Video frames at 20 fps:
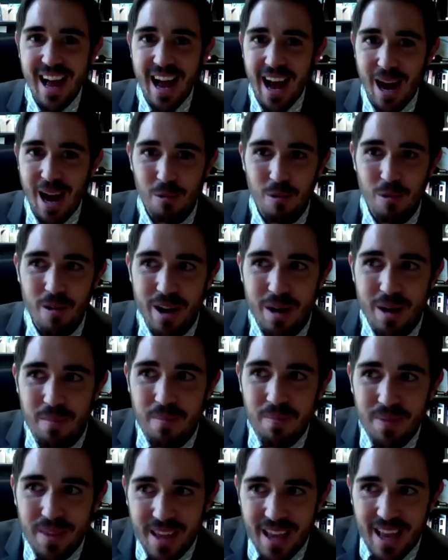I want to
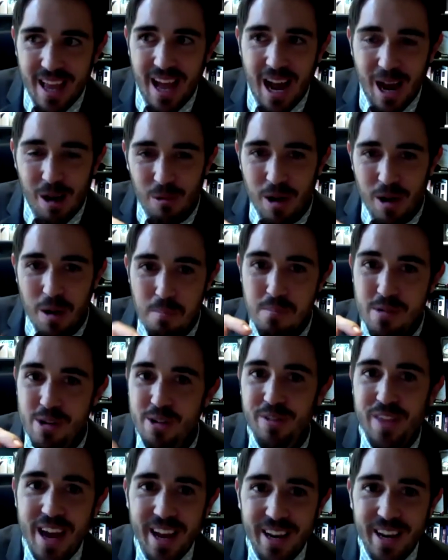I want to
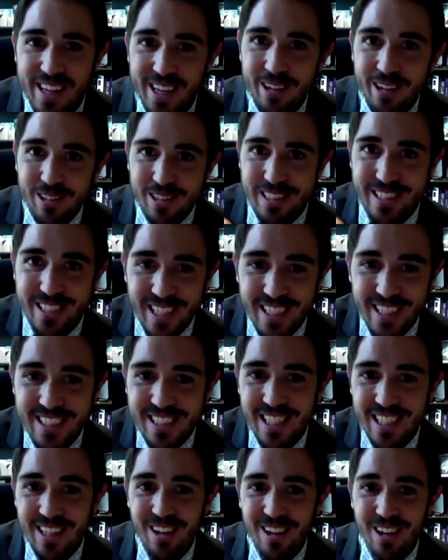move that needle just
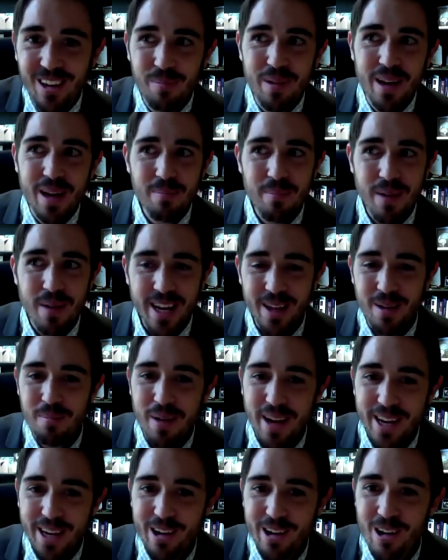a little bit. My
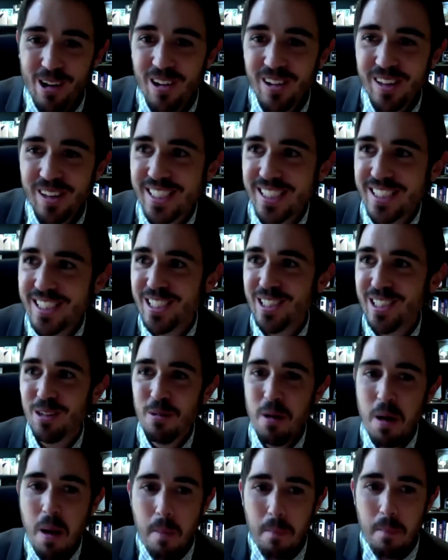my goal is to
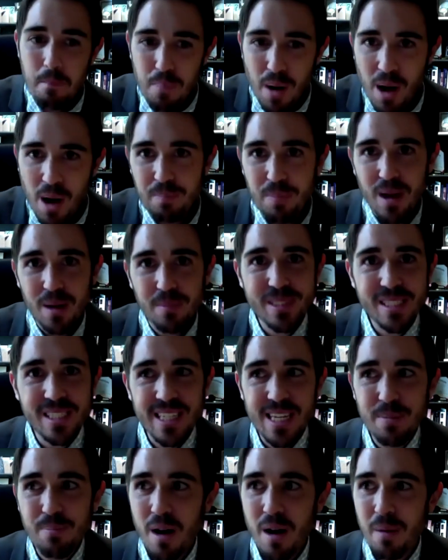bump up
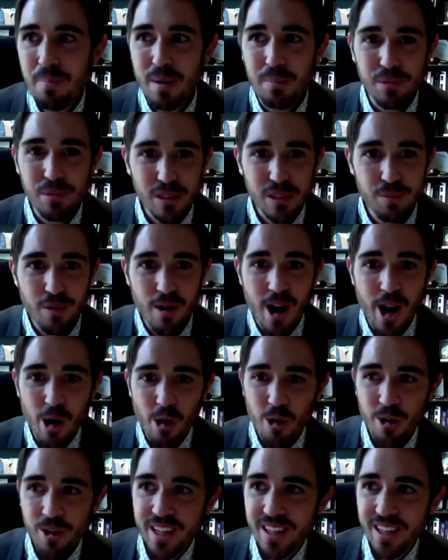sleep on people's
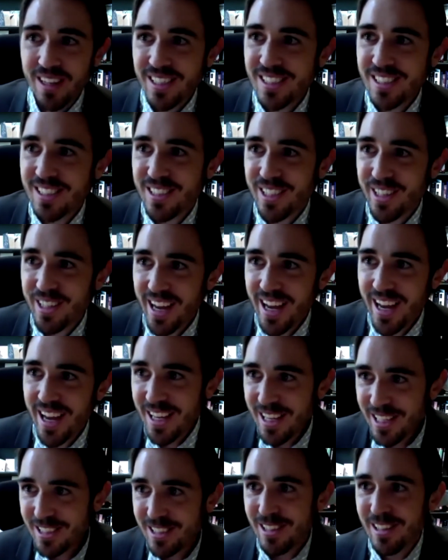priority list today.
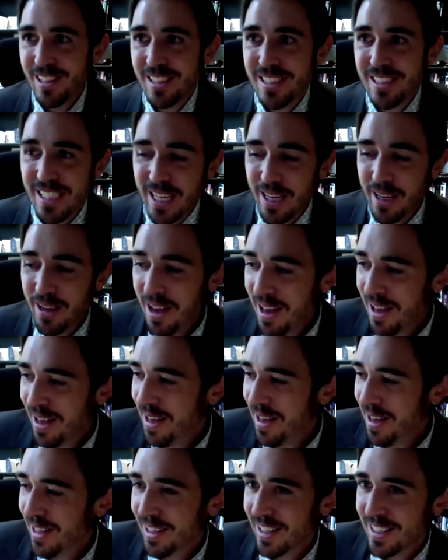Let's see
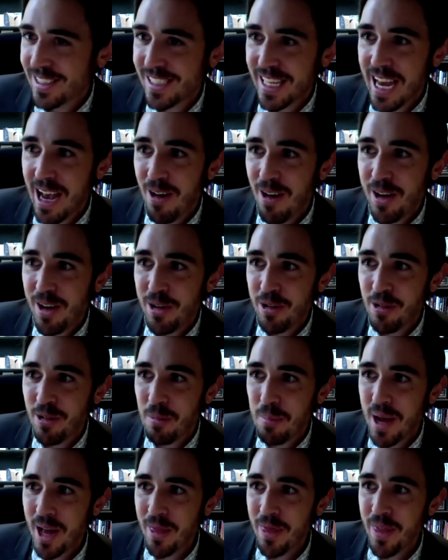let's see how I do
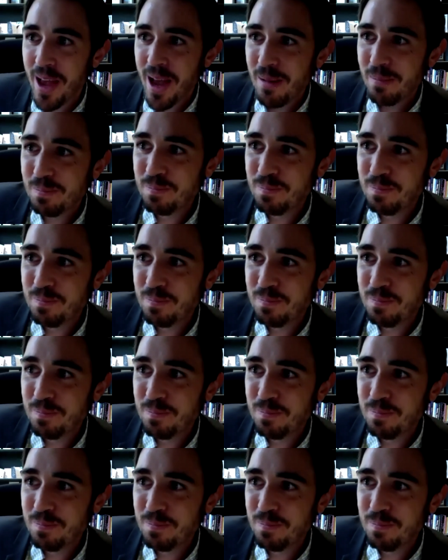about that.